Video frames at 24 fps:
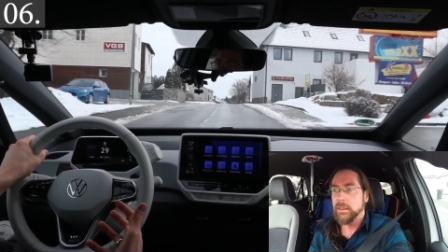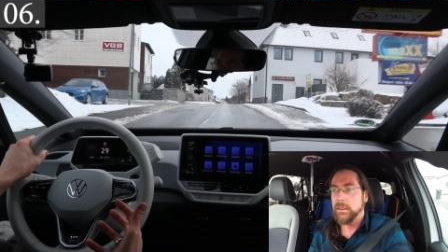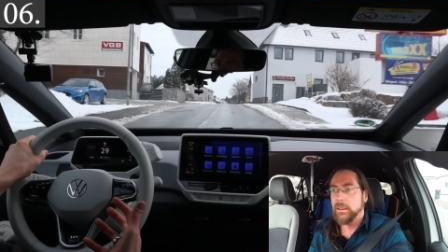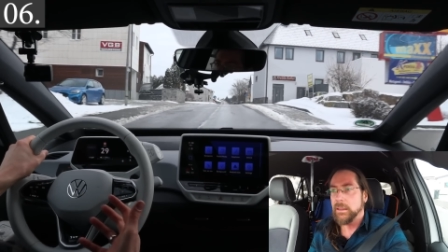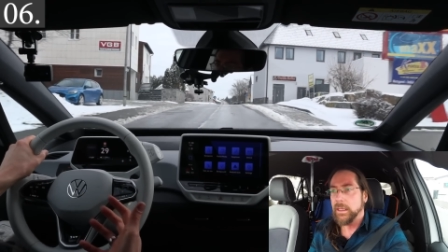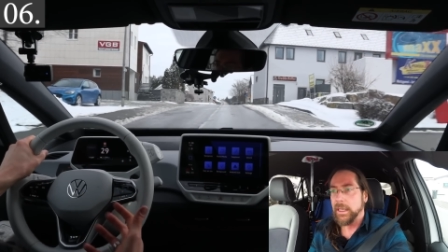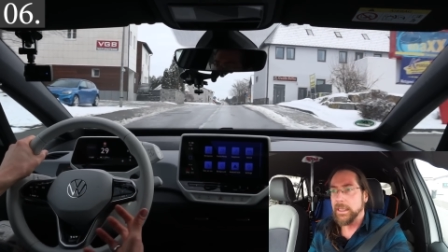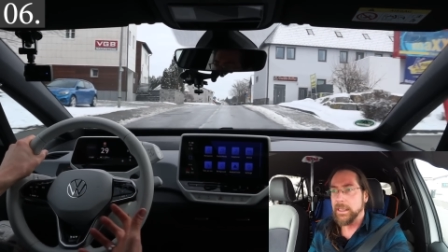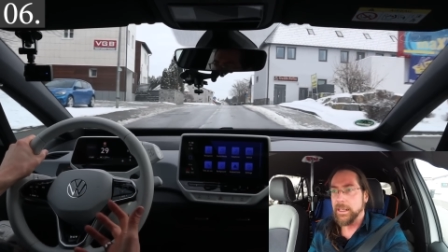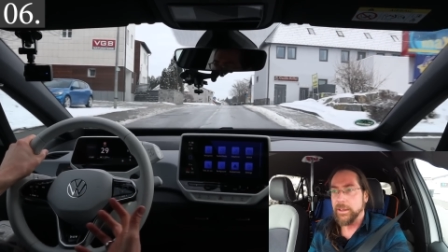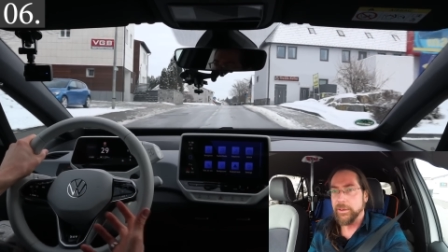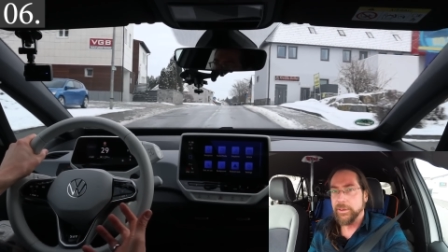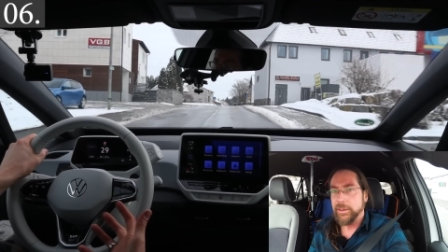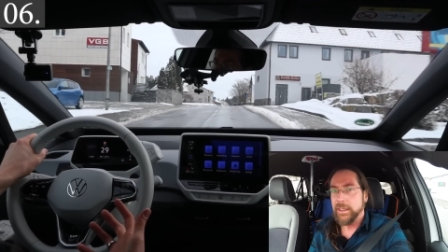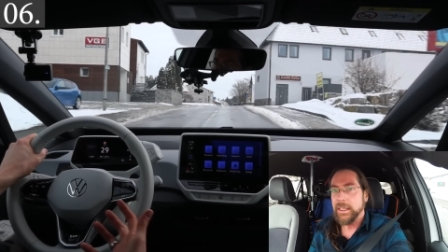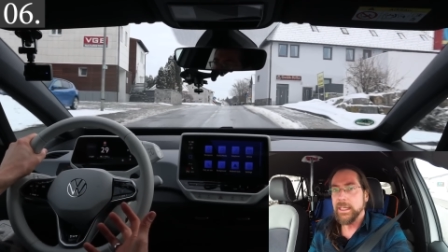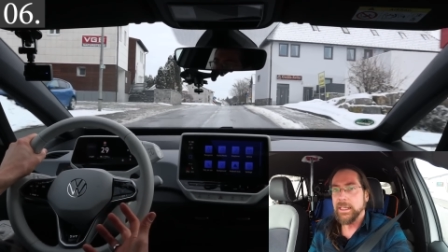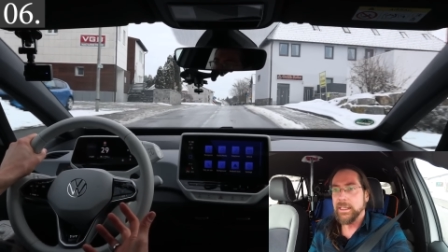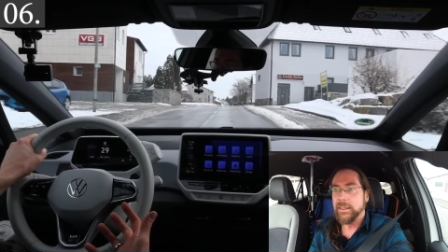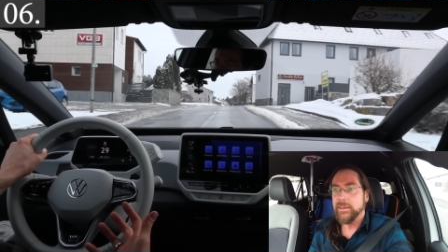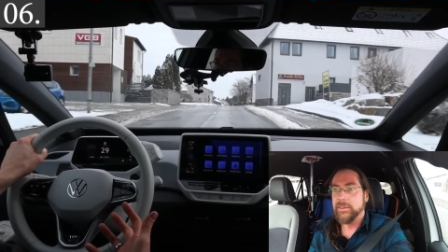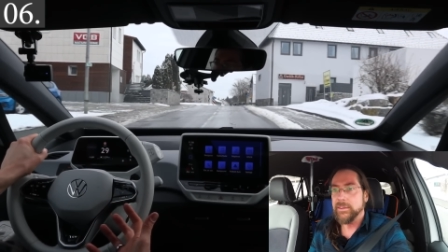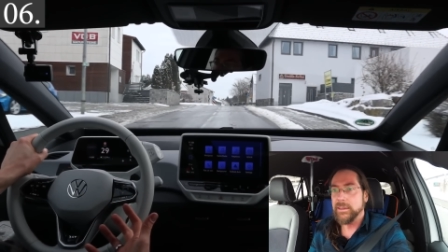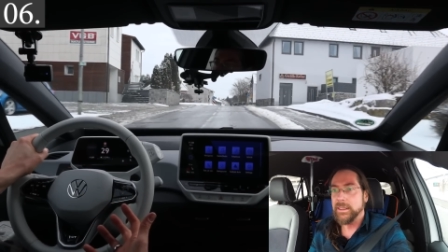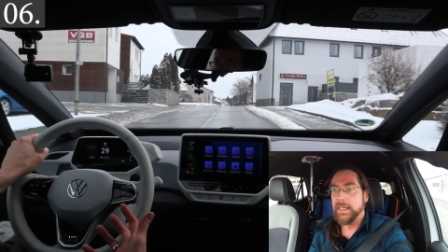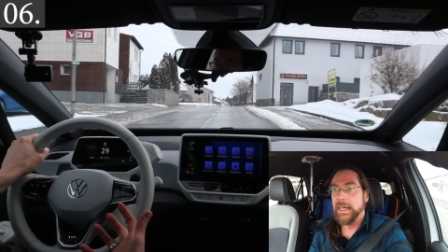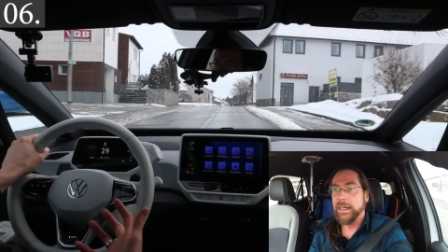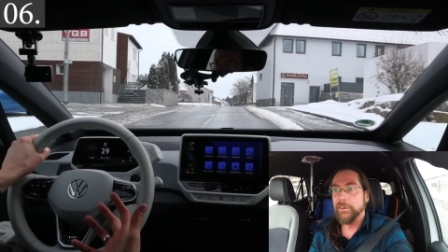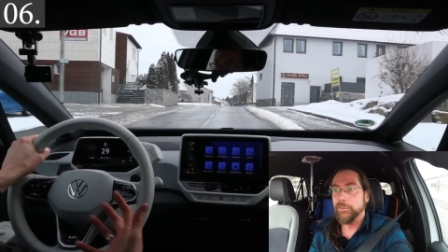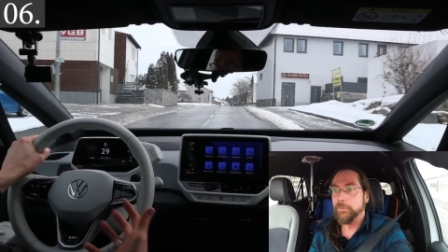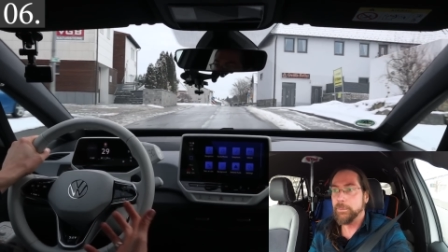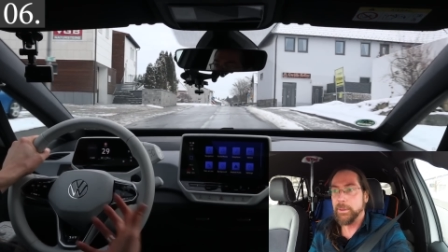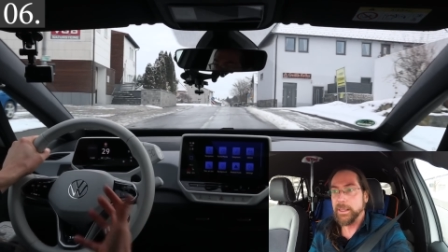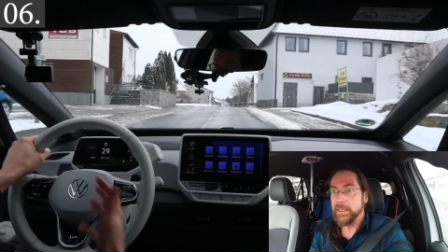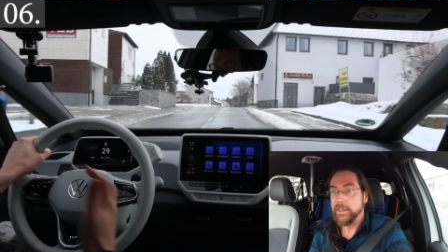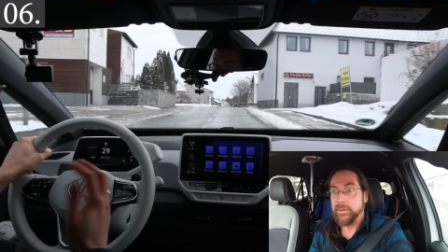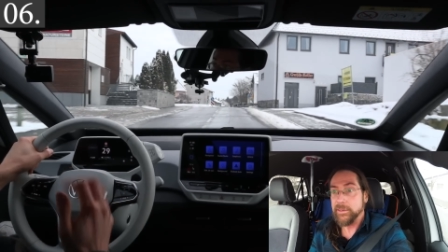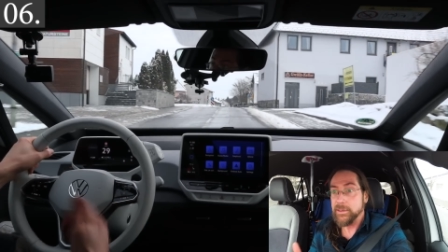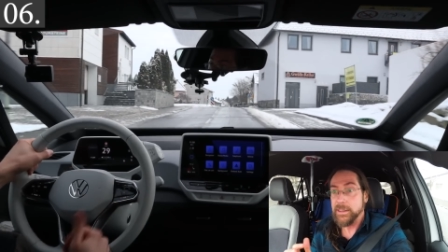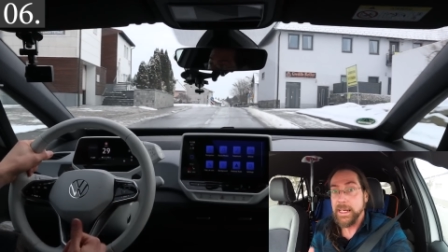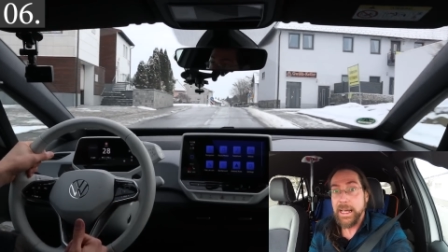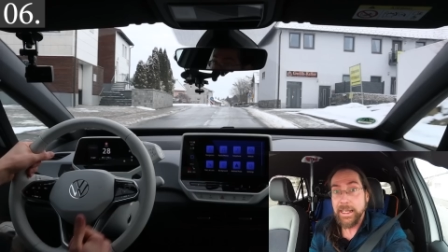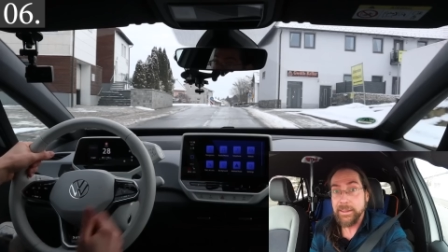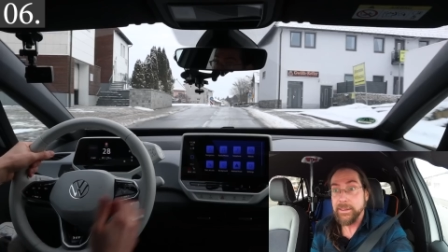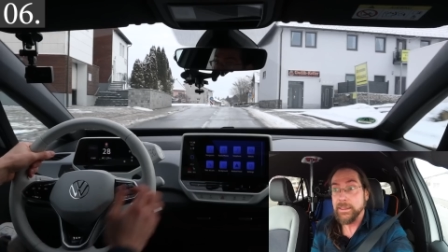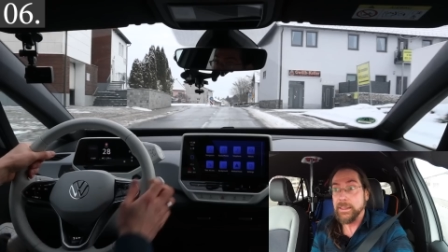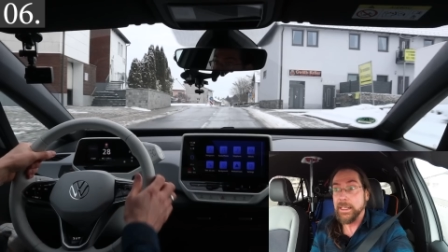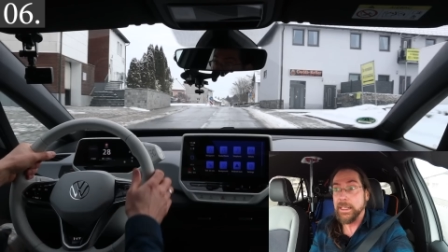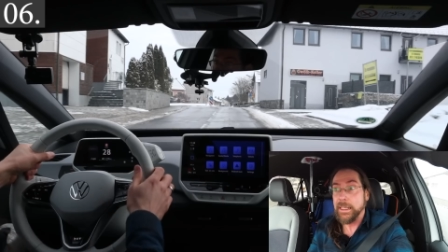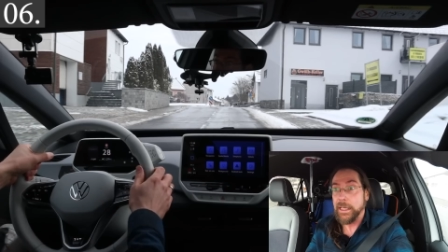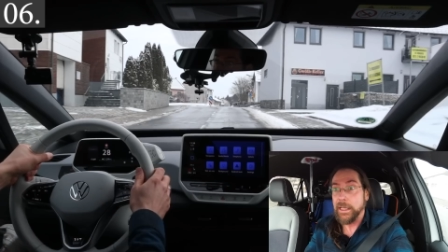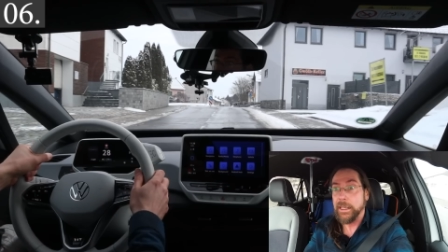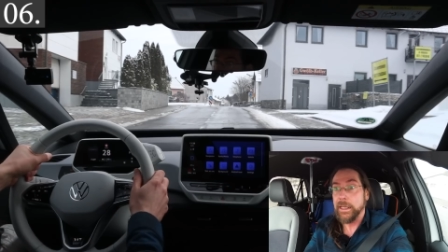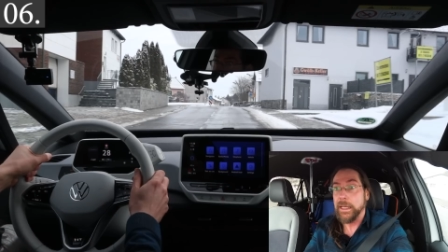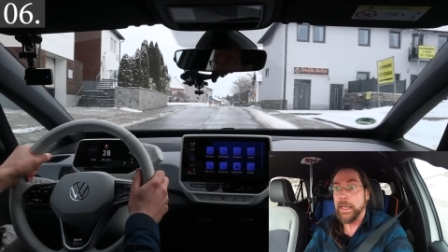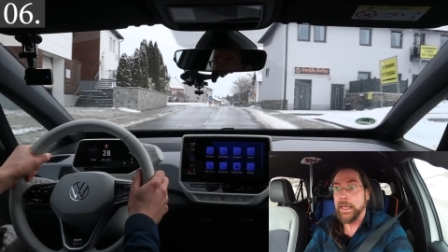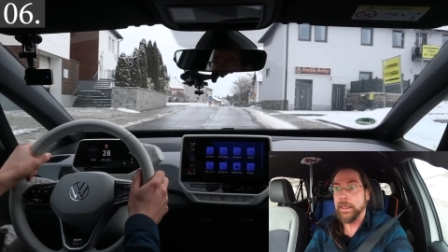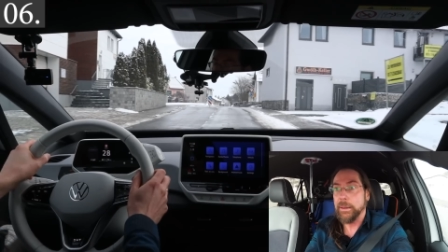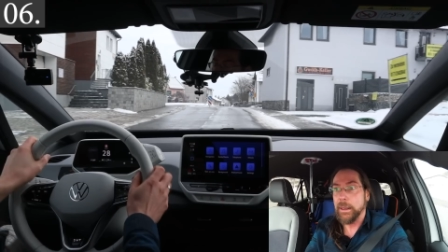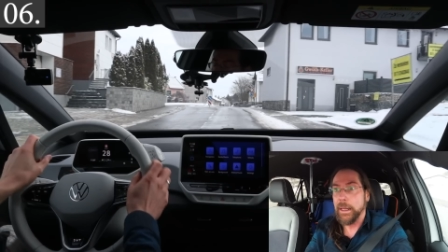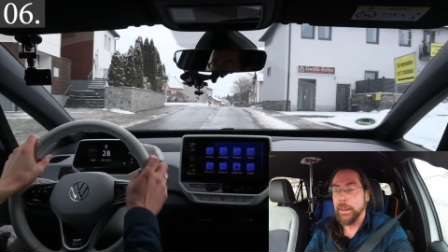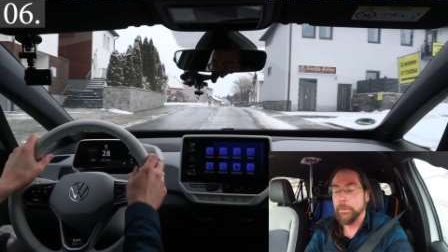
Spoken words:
and I think it's enough, but it's not, and then I